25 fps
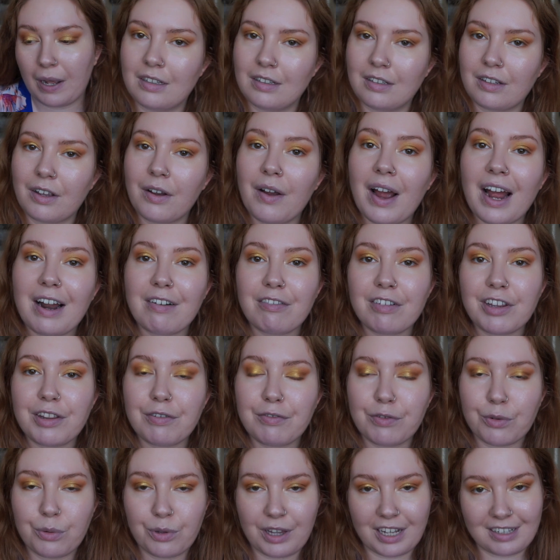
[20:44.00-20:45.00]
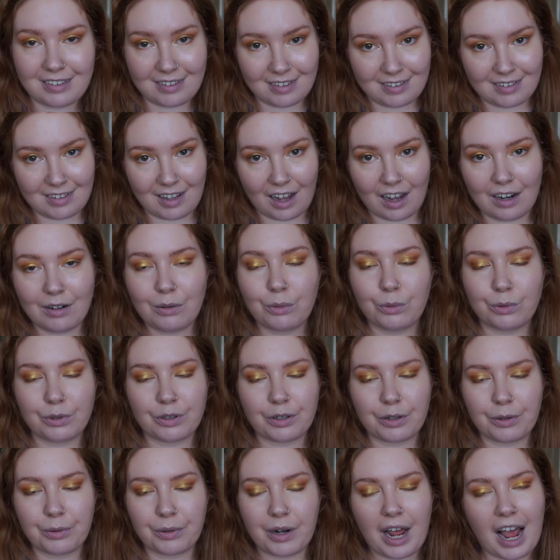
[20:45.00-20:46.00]
So Henry IV has a son,
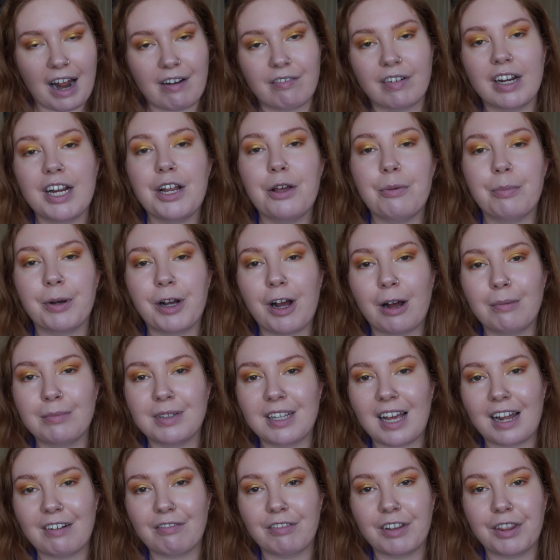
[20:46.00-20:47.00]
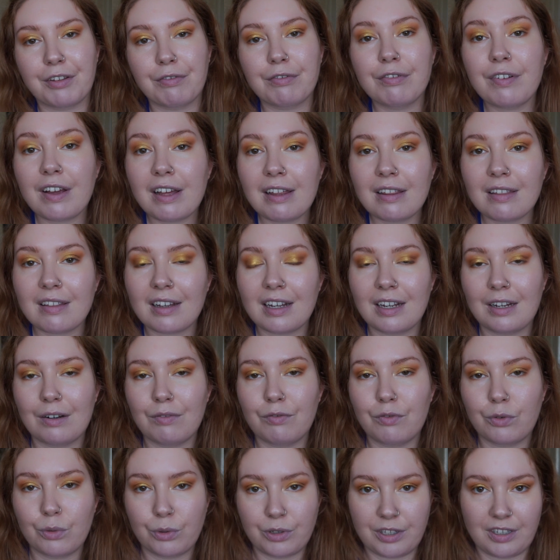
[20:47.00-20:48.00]
also called Henry, who becomes Henry V in
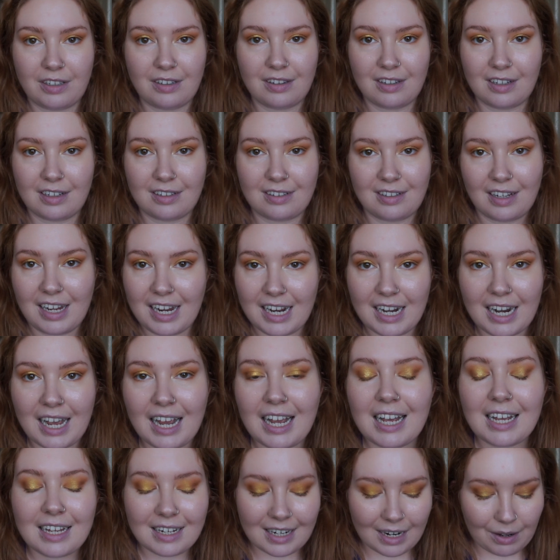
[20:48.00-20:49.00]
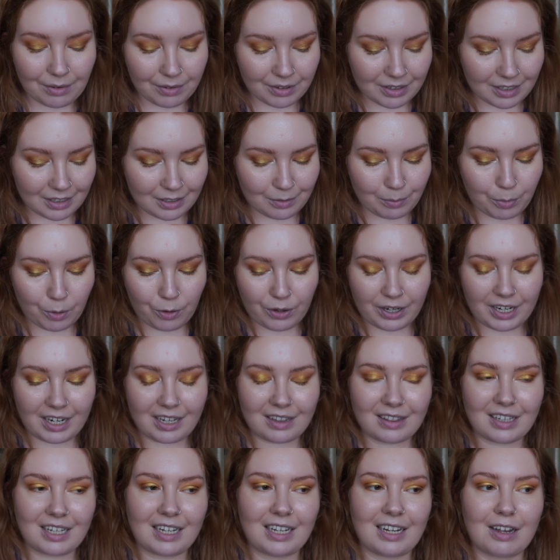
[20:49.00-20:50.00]
1413. Now at this
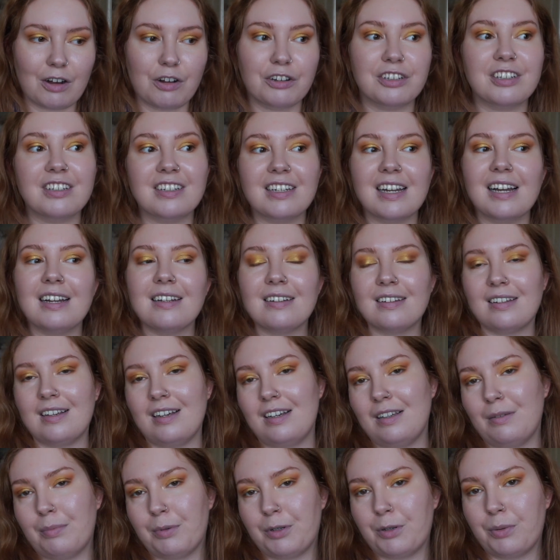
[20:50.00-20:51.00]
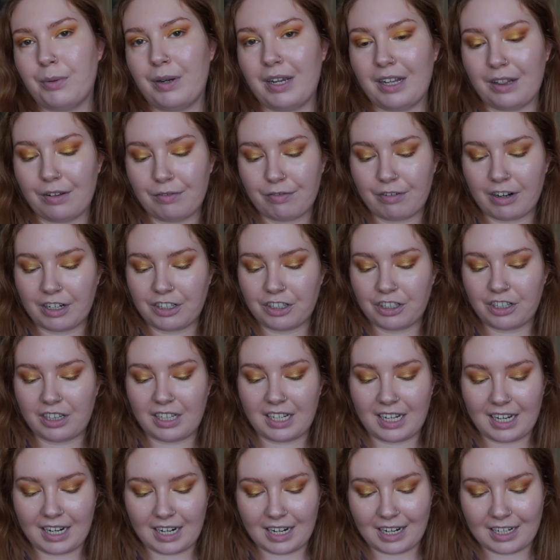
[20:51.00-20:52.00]
point, the hostilities between the French and
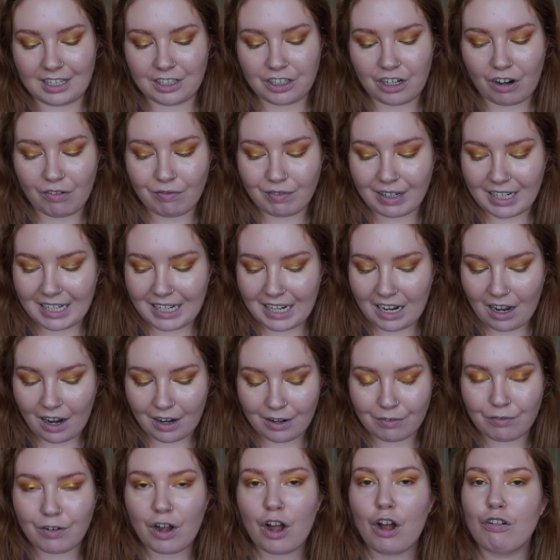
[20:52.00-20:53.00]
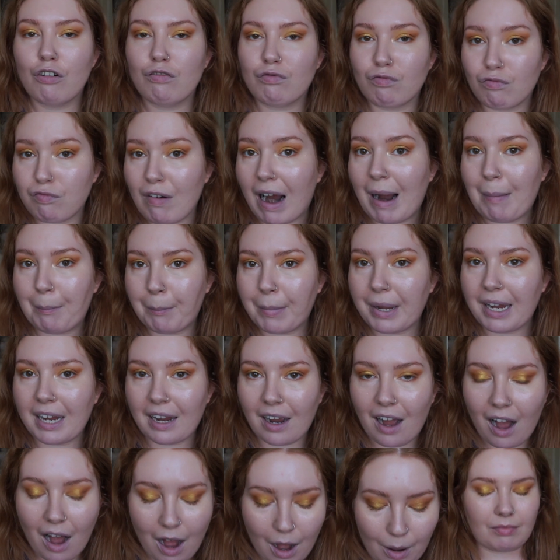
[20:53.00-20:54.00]
the English are really kind of ramping
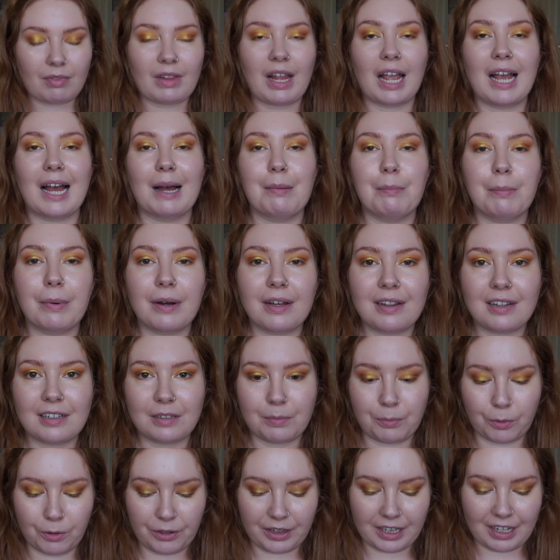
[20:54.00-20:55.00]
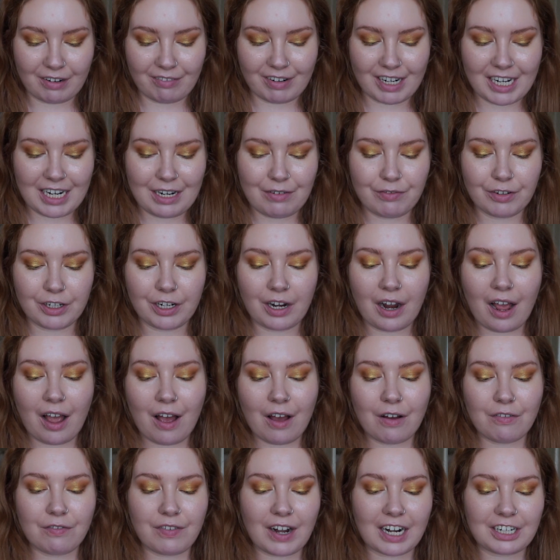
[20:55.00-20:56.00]
up. And by this point, there are even
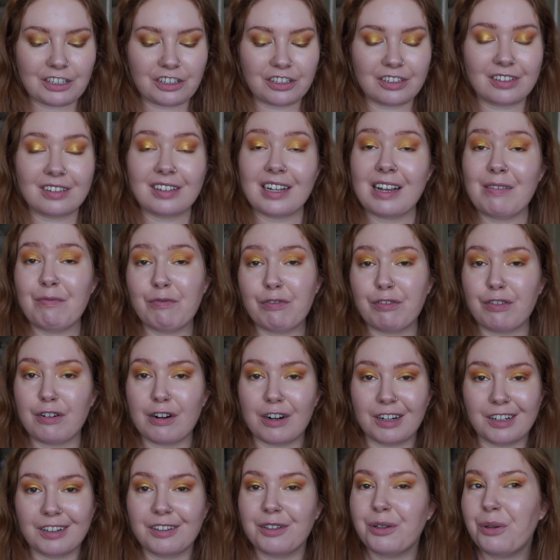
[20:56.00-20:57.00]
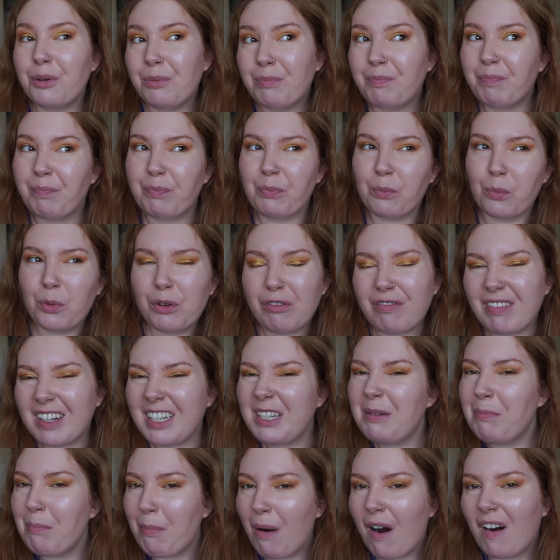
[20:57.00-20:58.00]
factions in France who wouldn't
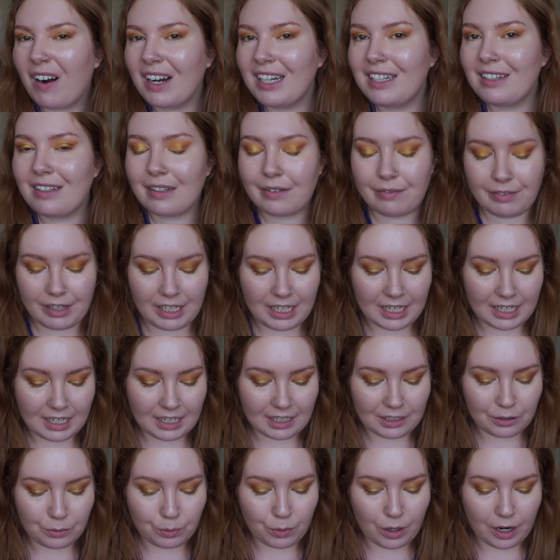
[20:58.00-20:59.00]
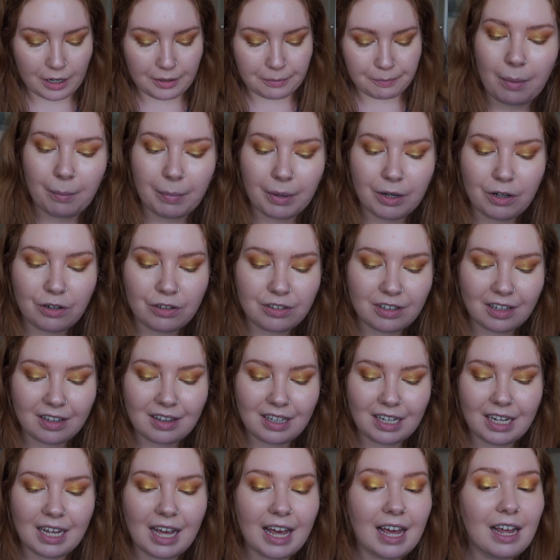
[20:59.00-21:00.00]
really mind if the English won, because
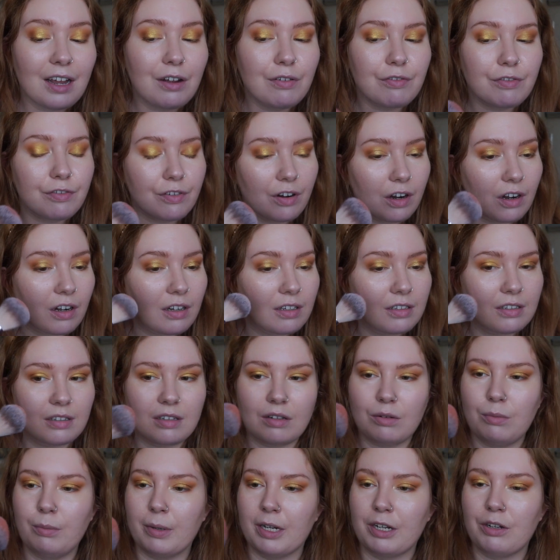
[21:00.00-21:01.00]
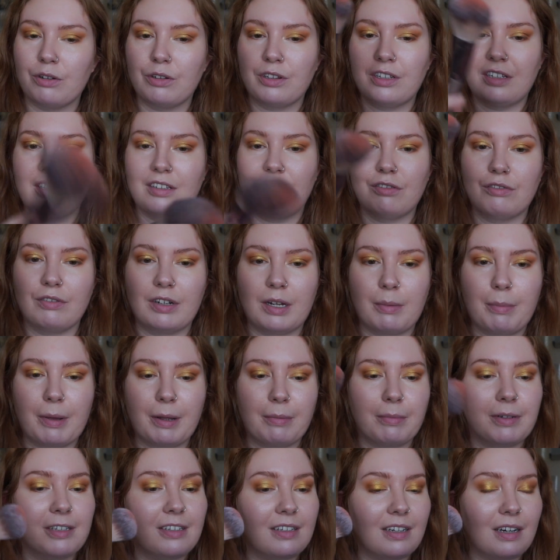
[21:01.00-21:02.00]
the King of France, oh my god, this is really
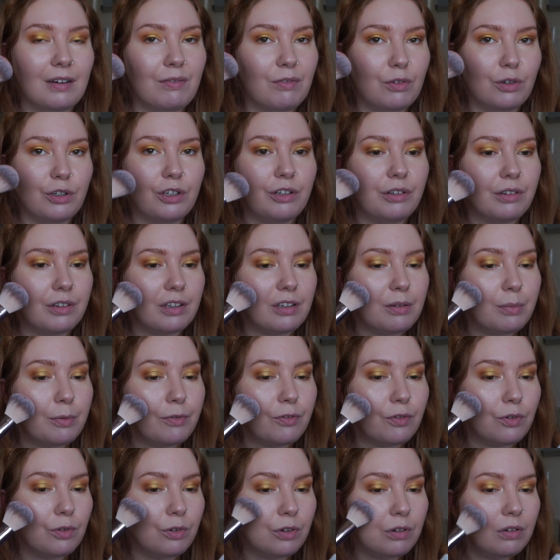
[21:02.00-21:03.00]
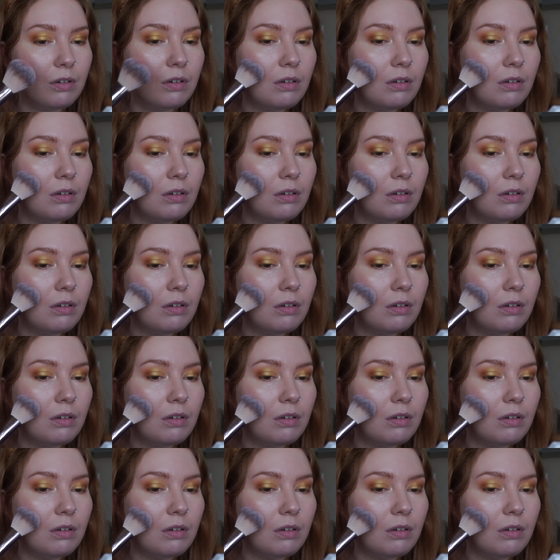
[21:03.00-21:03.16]
pigmented, I've not used this before.